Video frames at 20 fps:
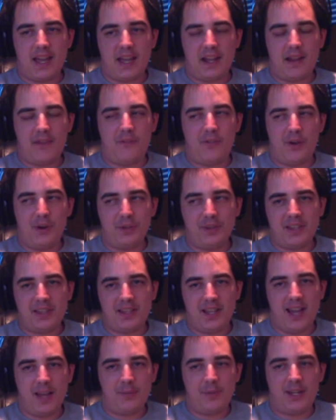of all the
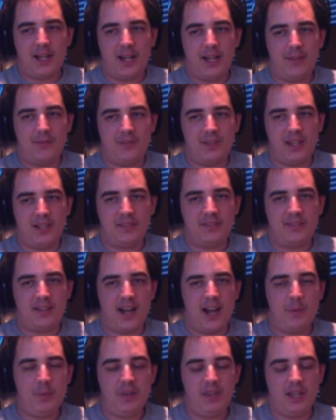time that I've done
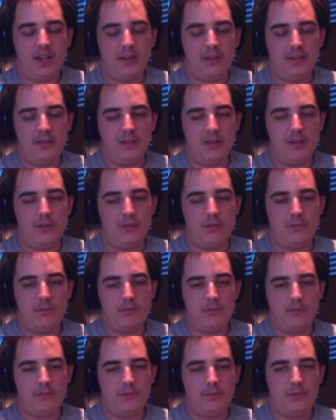commentary, though,
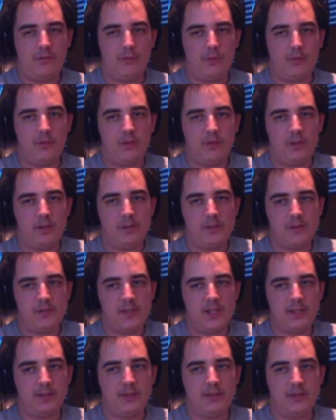for
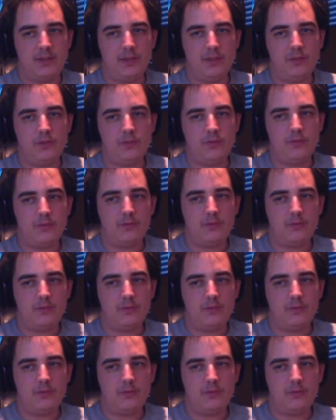Zelda 2,